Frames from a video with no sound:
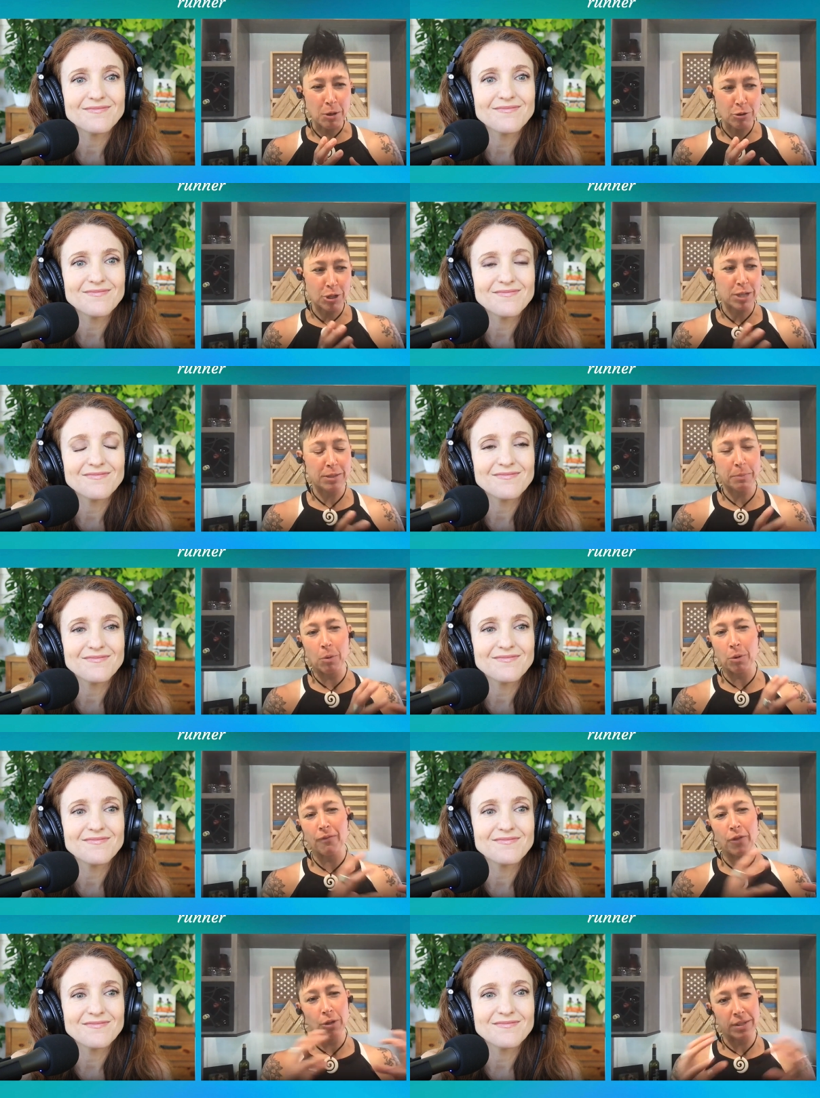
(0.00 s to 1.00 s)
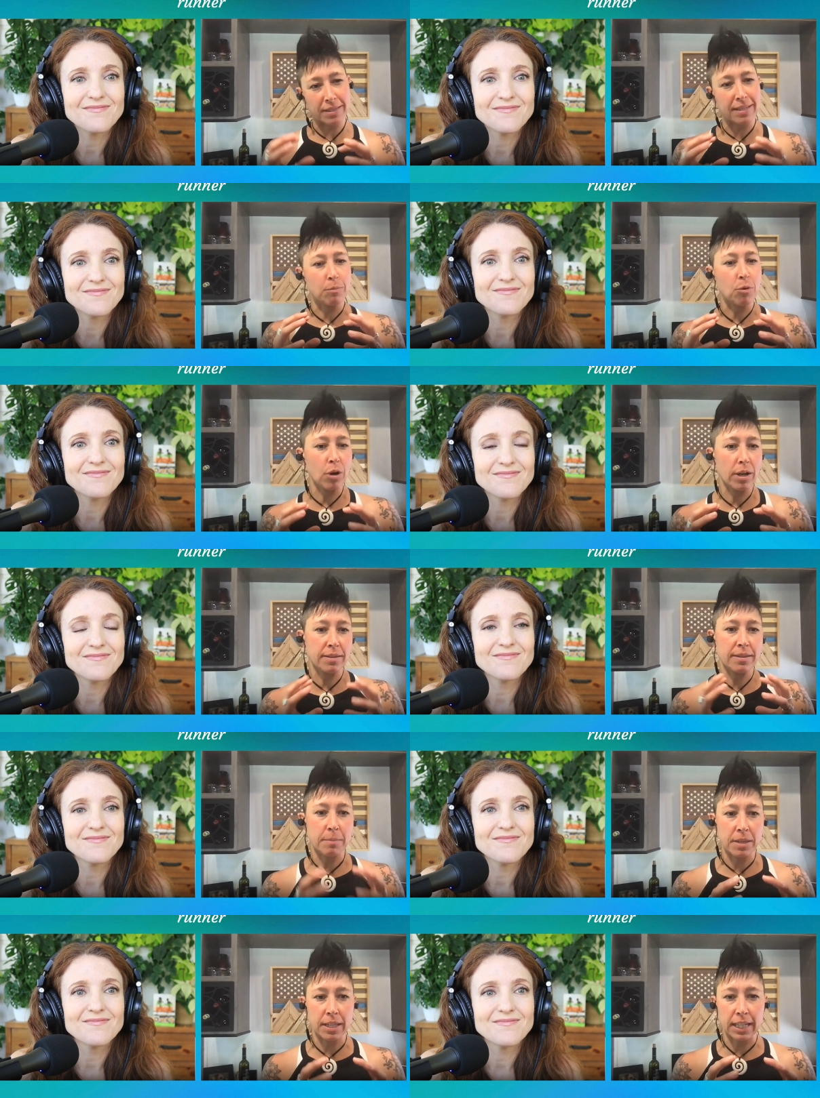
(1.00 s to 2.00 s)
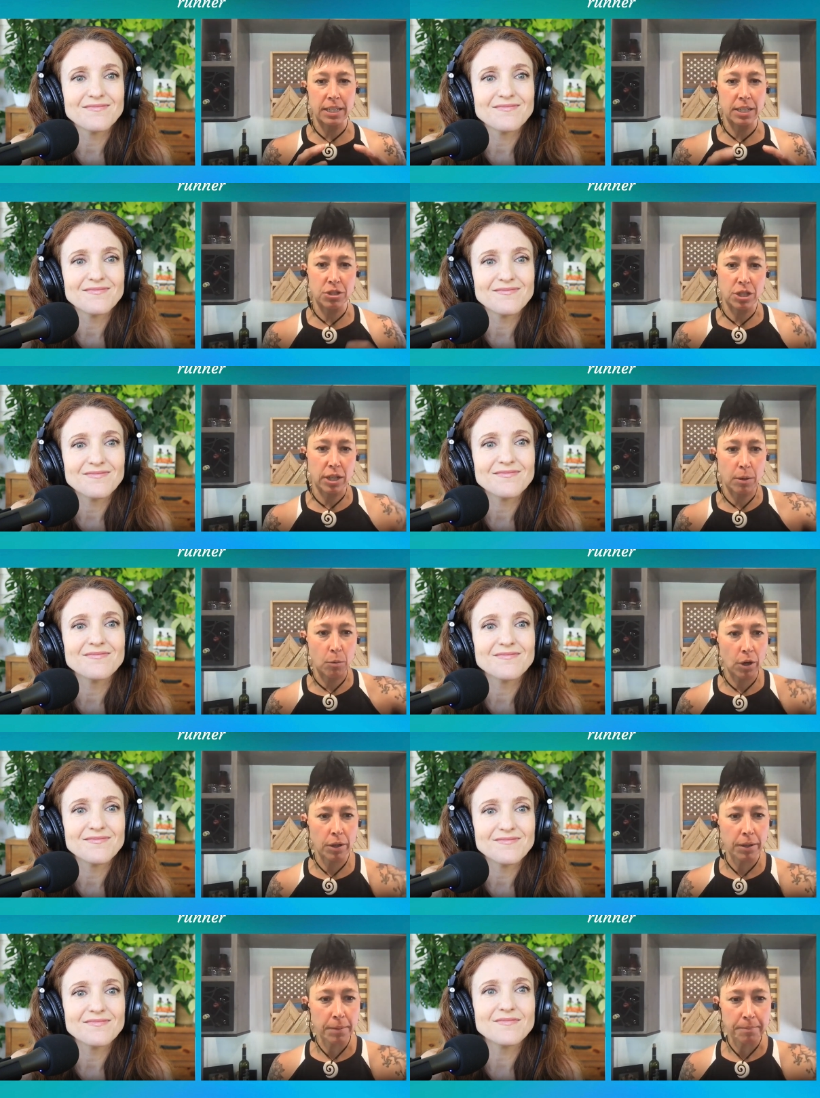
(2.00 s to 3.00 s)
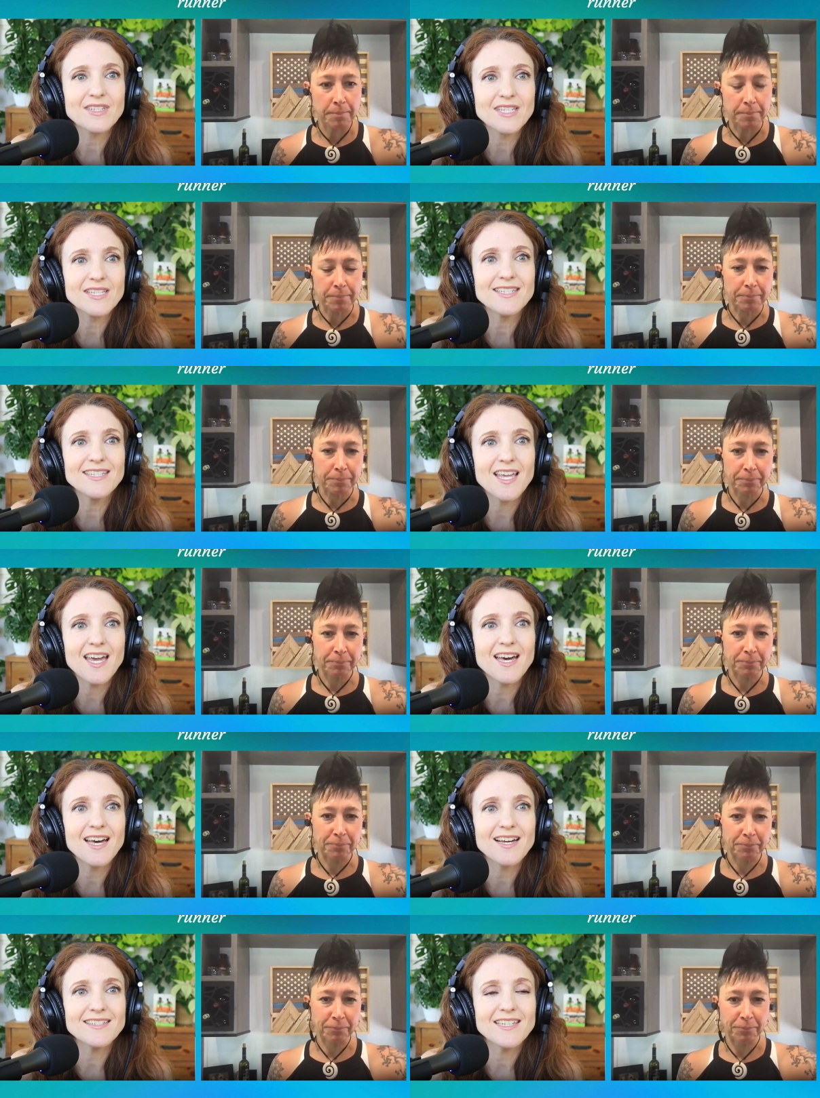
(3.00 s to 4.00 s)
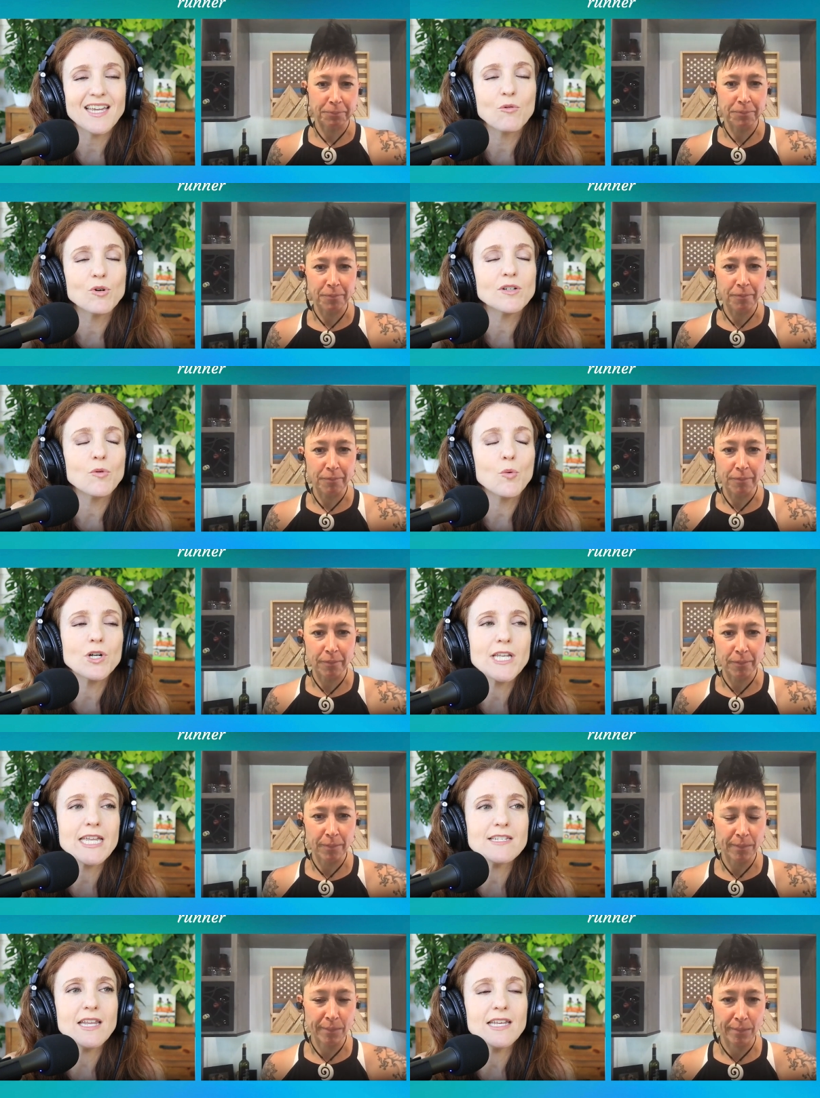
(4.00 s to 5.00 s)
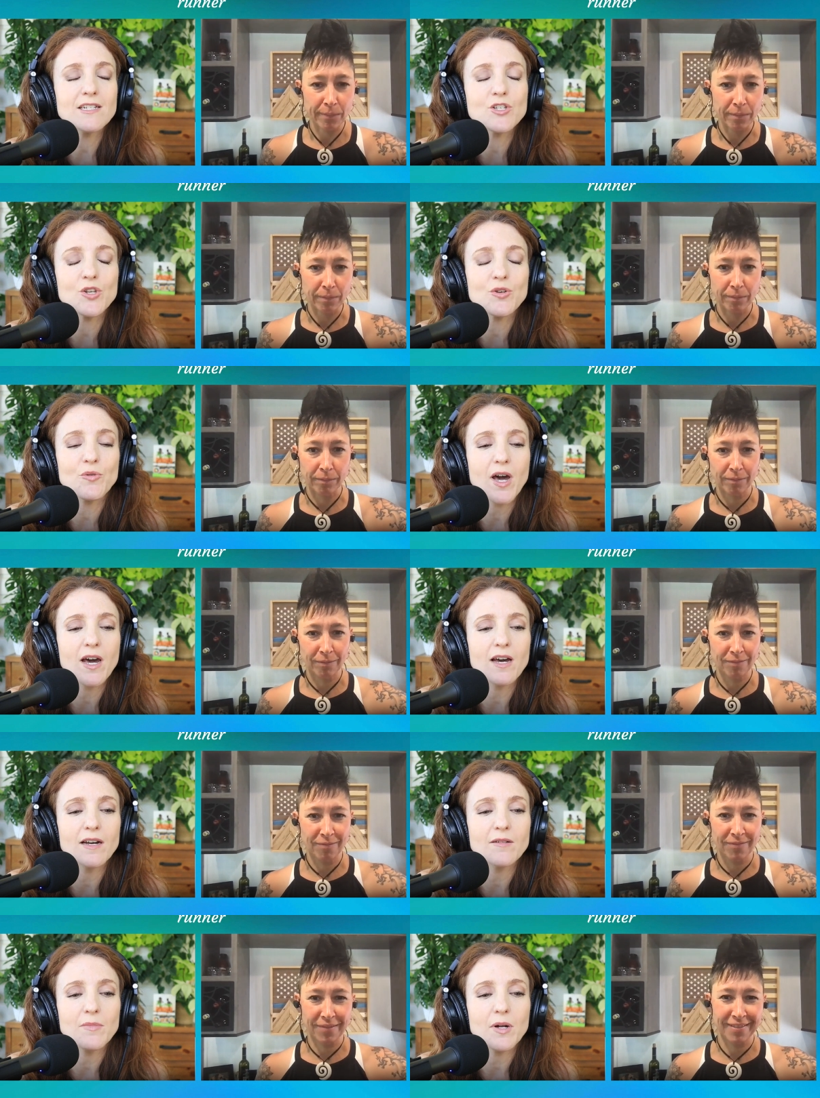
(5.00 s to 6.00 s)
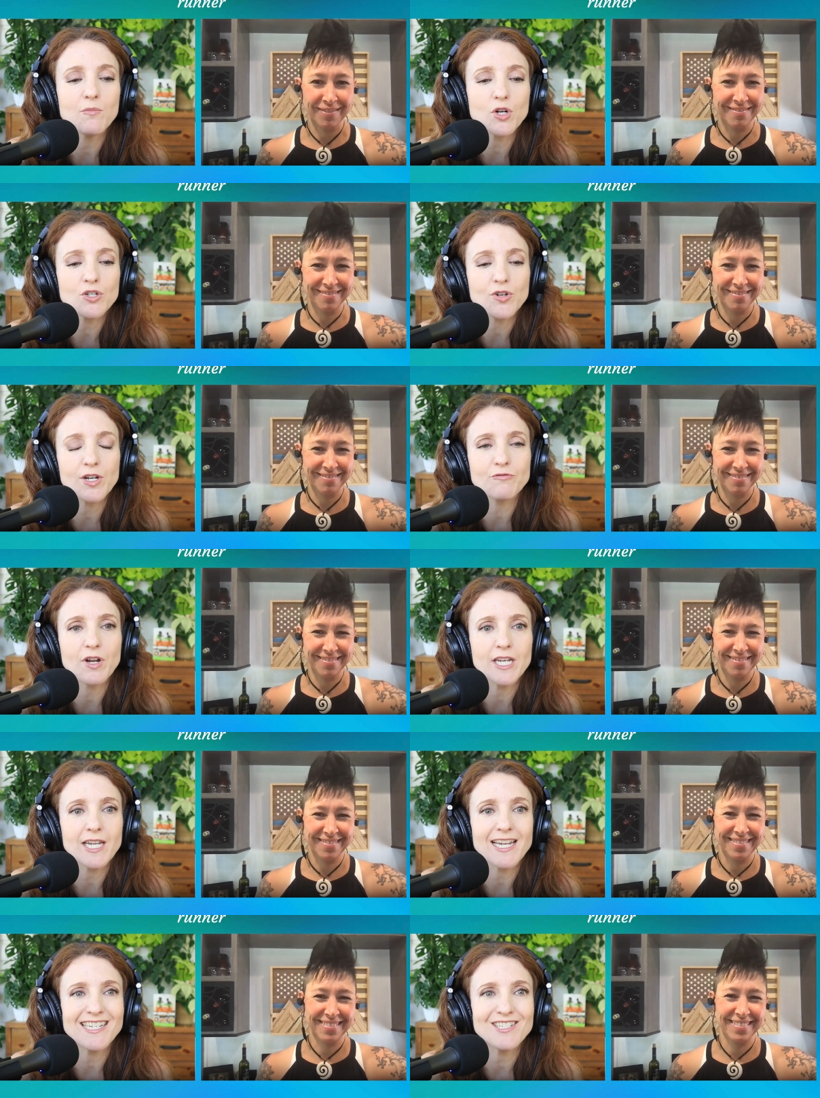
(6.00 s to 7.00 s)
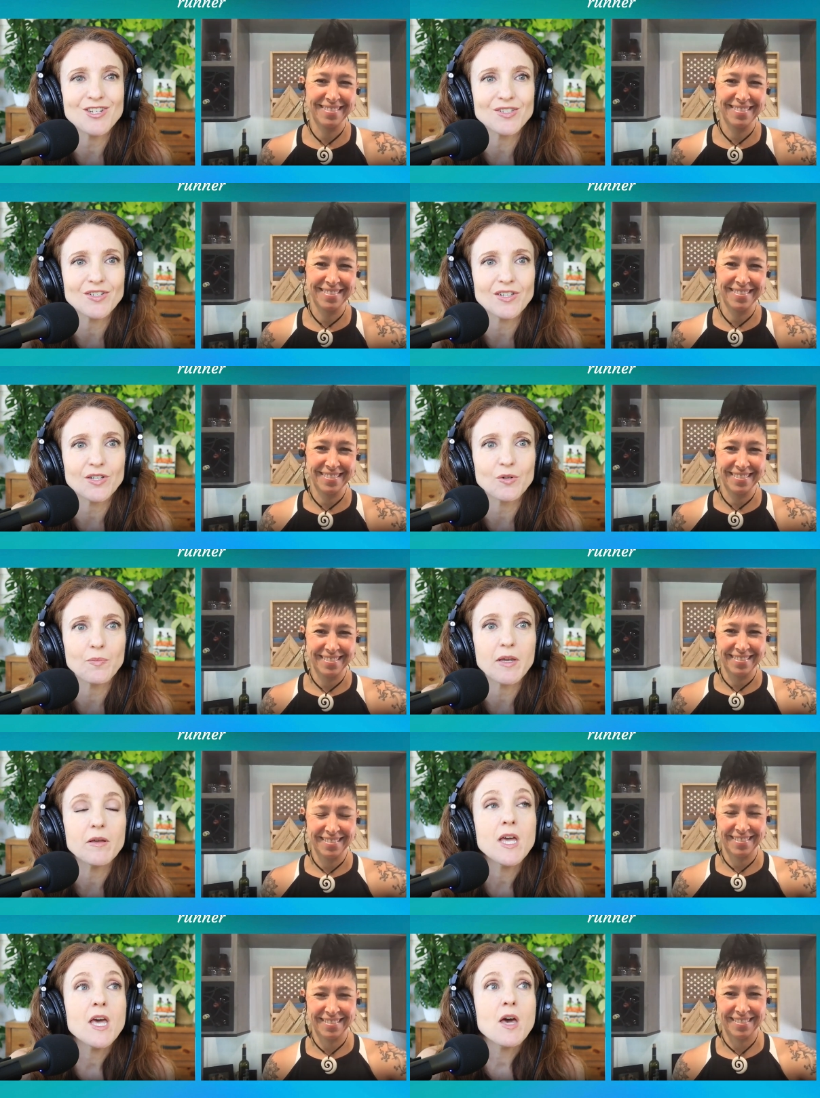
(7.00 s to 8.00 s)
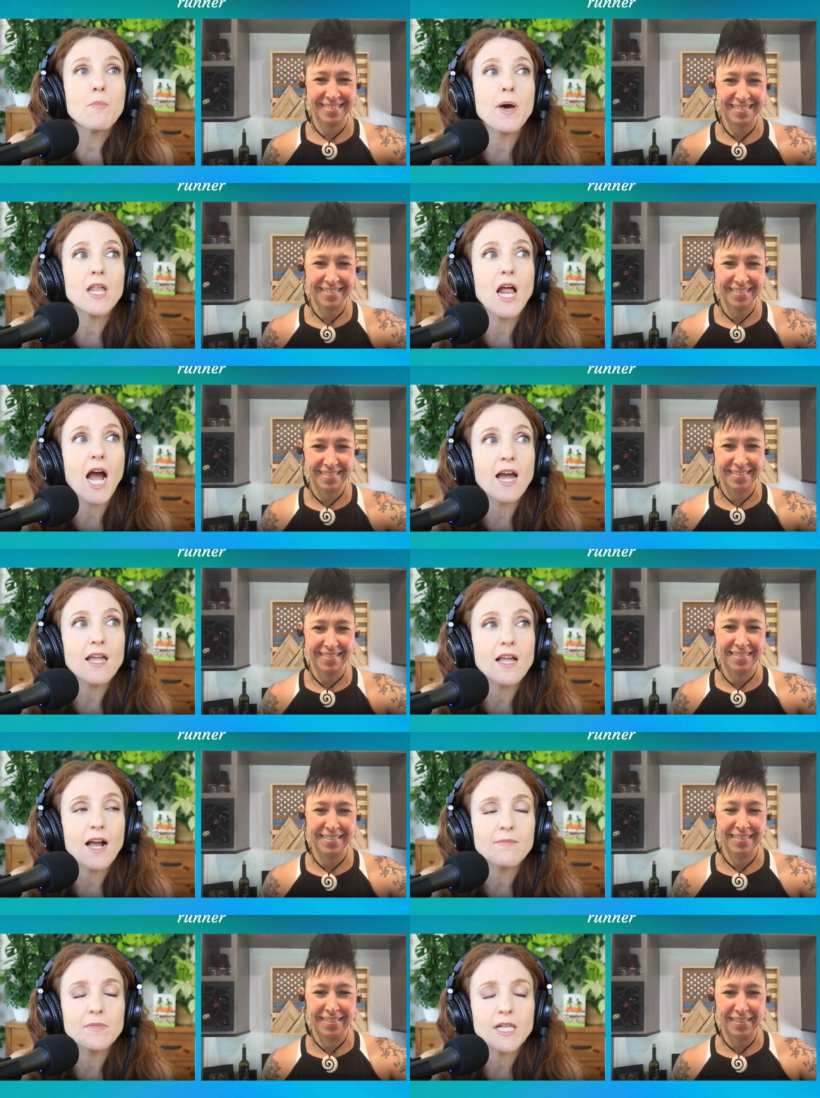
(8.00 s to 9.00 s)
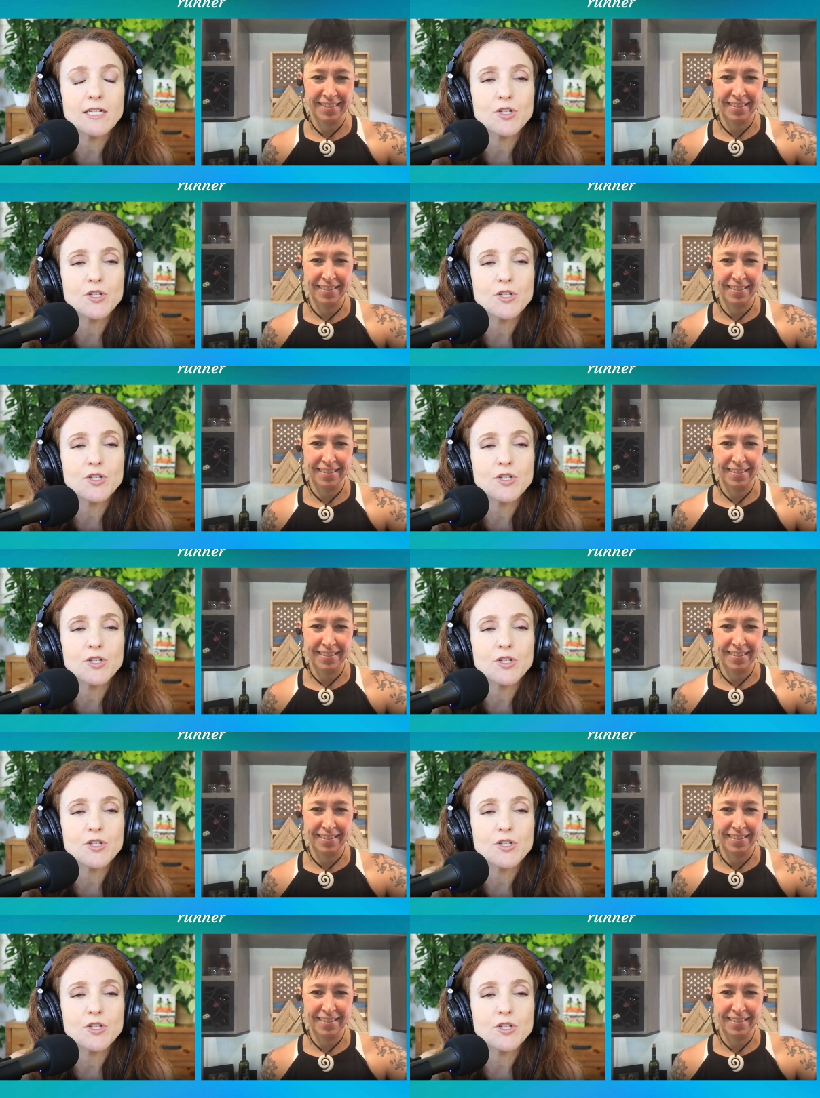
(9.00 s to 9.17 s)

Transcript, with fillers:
Speaker 1: motions but we're focusing more on some of the conditioning work
Speaker 2: yeah, yeah. We'll we'll get into um, more trail running in just a little bit, but I I'm glad you